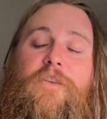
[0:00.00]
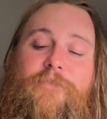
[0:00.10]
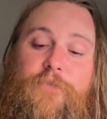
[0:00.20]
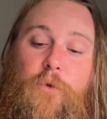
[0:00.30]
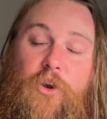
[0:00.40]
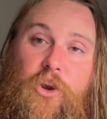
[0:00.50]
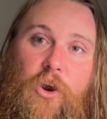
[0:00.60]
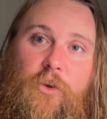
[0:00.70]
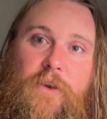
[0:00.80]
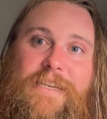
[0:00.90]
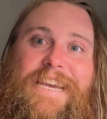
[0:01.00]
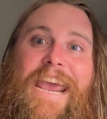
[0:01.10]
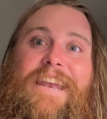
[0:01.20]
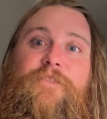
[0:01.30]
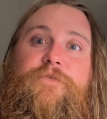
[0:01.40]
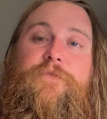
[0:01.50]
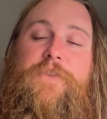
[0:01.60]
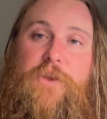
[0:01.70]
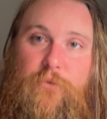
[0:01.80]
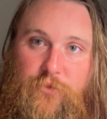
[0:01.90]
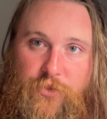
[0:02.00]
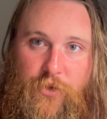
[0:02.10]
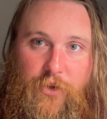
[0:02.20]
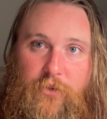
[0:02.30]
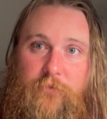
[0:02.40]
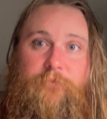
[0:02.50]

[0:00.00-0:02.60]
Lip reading: for current and future